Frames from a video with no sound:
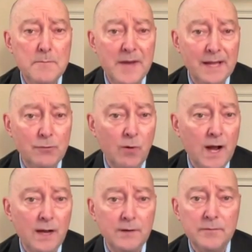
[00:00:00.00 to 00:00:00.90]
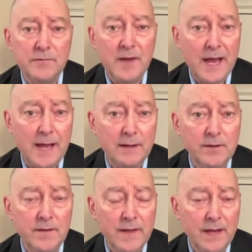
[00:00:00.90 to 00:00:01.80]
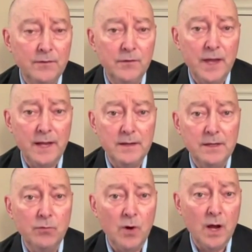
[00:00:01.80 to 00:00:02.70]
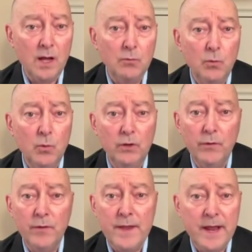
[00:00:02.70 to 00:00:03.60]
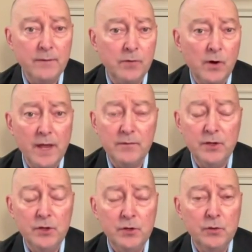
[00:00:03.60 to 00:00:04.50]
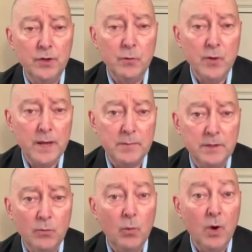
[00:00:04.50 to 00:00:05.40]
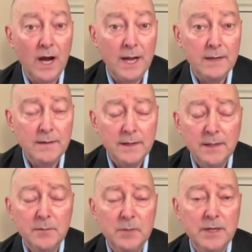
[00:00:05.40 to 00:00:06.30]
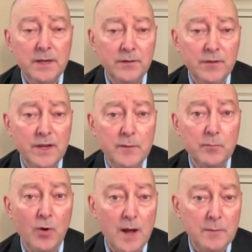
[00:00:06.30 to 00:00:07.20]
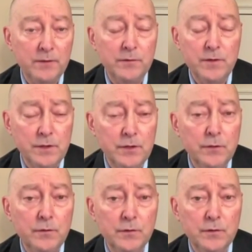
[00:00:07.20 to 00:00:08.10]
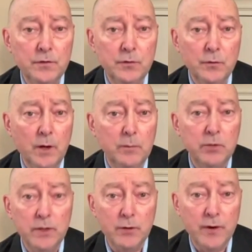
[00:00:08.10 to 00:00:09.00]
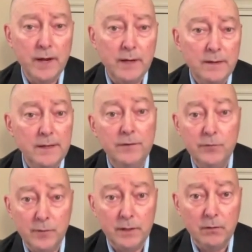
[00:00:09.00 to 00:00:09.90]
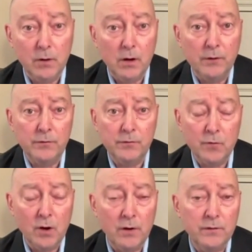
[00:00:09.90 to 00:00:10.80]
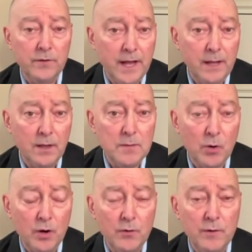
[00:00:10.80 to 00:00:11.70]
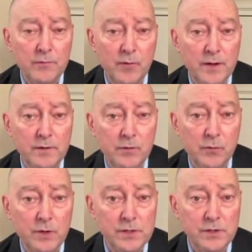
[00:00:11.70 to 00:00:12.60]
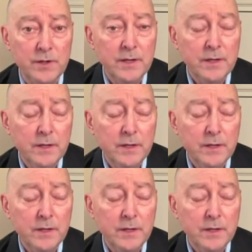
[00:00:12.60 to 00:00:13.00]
bedrock fact, and that is that Iran will never have a nuclear weapon. Why? Because they have promised to use it to obliterate Israel, our strongest ally, partner, and friend in the region.